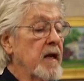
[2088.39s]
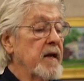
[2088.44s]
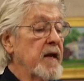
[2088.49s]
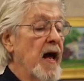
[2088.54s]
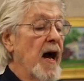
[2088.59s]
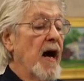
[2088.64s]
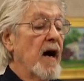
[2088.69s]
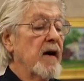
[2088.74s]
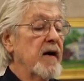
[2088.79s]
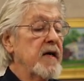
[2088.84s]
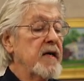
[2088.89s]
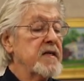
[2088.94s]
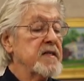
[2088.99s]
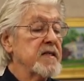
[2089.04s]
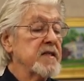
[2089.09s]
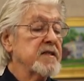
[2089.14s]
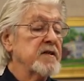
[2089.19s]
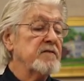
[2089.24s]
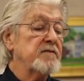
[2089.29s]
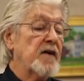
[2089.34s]
Now he's
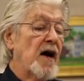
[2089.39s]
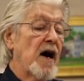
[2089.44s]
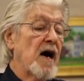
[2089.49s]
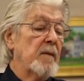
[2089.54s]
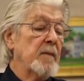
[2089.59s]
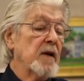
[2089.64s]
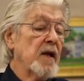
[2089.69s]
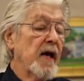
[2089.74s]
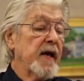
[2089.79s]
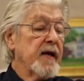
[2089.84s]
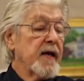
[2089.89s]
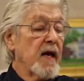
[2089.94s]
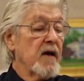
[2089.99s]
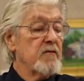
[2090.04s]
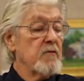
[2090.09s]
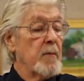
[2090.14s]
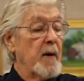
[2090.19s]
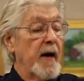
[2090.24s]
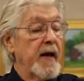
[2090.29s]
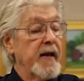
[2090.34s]
just a farmer like
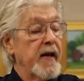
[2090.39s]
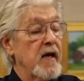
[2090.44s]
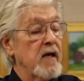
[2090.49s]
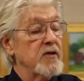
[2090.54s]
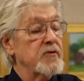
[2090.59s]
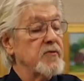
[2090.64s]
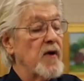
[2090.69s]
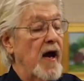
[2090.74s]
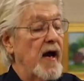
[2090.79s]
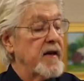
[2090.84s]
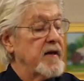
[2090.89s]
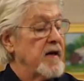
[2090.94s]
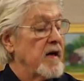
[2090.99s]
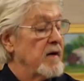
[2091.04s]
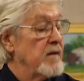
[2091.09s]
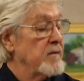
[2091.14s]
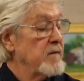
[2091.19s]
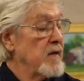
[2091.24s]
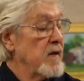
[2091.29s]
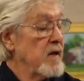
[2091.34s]
everybody else around
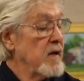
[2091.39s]
here.